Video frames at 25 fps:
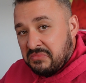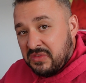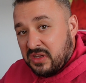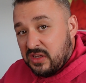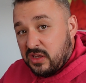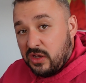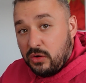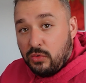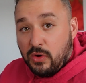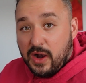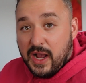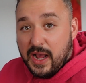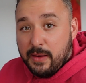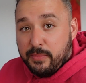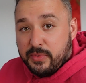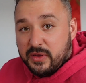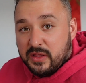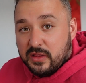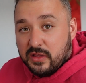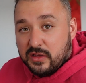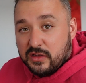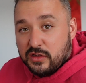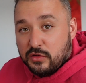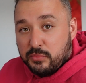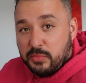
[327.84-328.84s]
You were happy
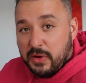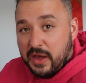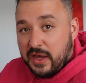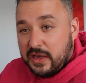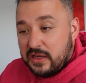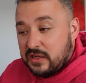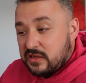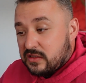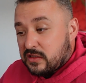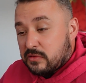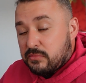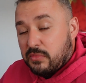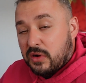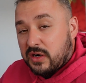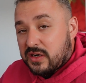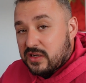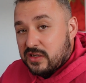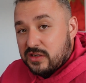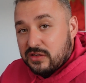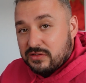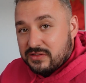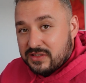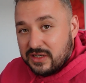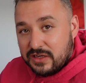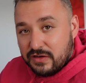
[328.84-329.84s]
that you paid the money
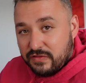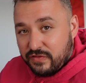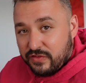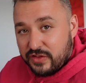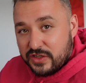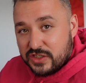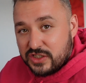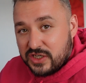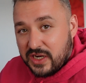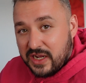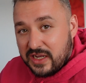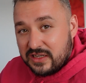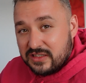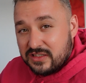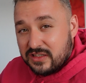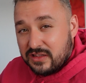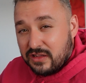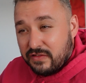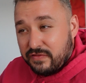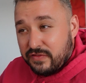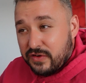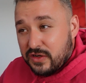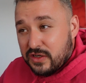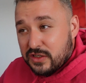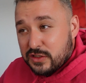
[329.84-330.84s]
you did for the shares in the
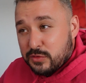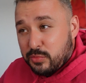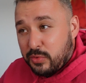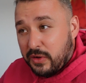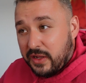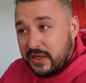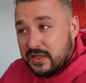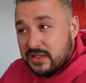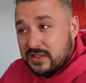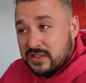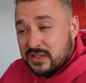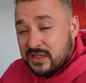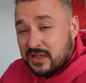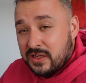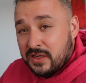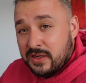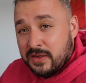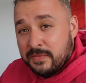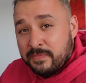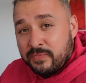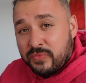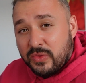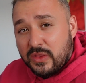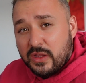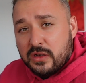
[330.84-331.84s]
first place.
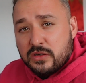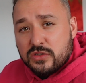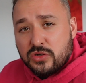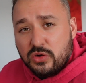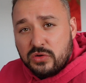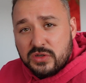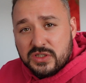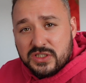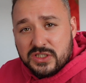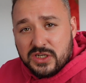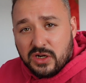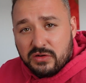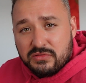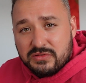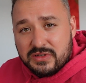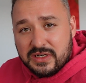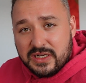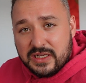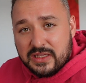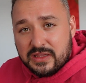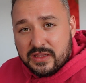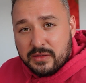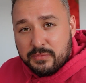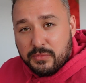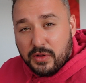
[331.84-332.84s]
As long as you don't
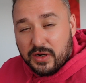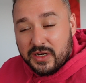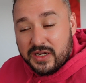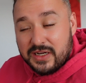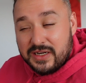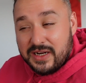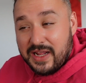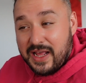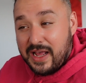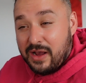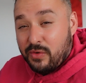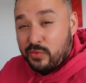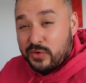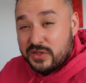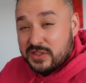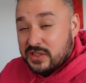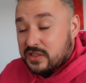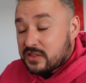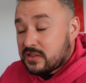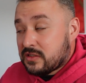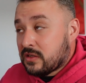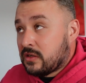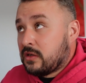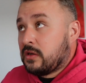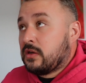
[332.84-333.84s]
need the money now, which
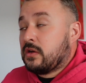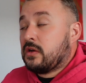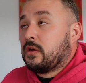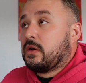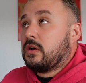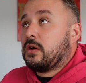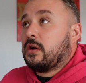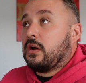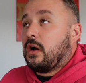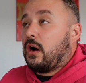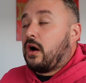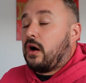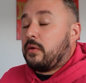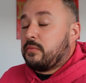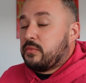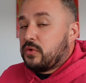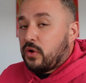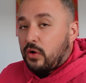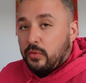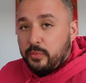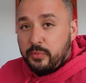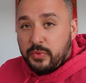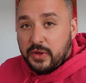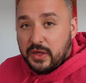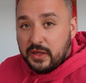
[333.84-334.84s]
is, I'm
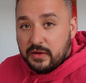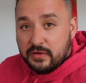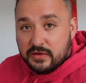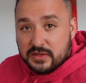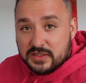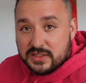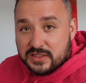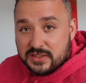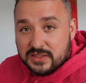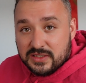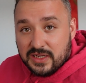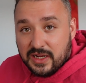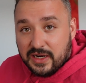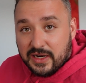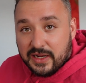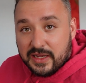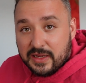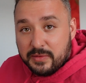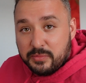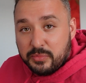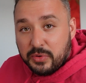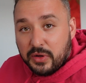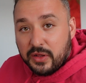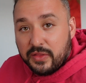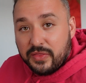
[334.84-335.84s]
not being silly,
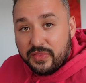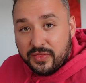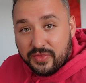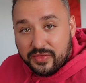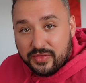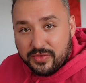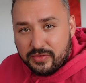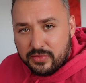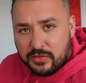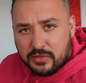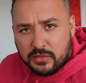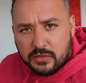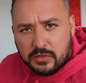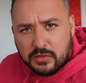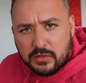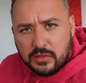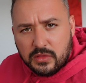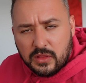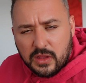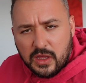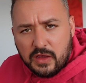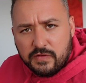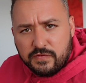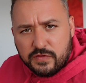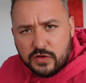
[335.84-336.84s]
but
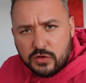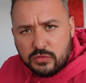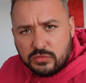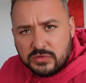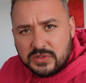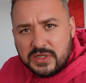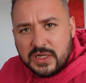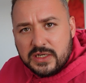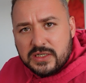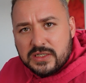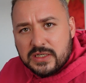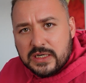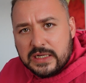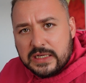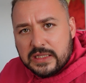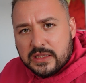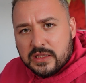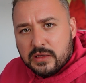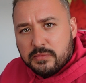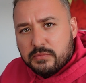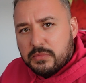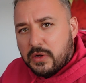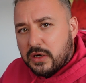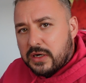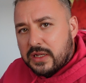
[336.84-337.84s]
if you did need
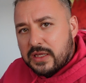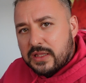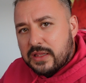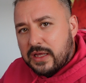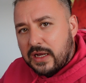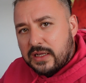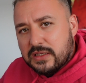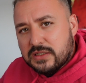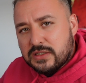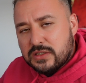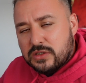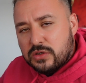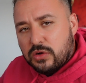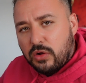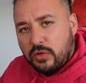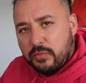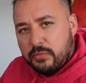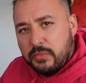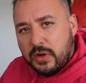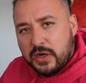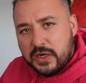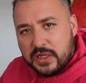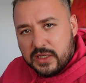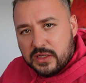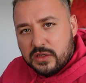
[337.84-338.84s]
the money, that's not
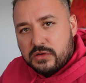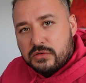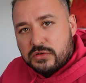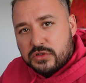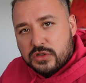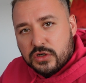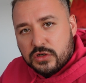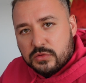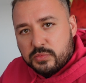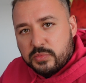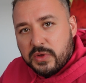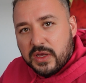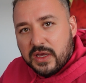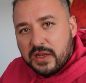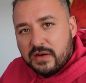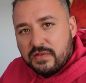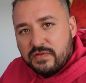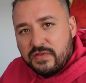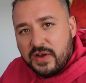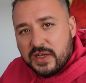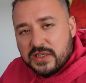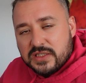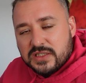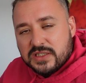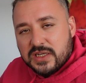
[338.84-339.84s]
money you should be
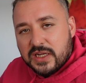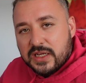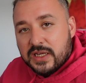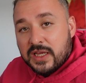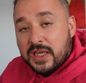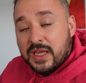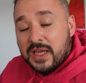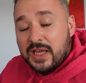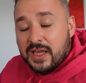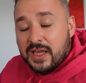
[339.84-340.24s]
investing.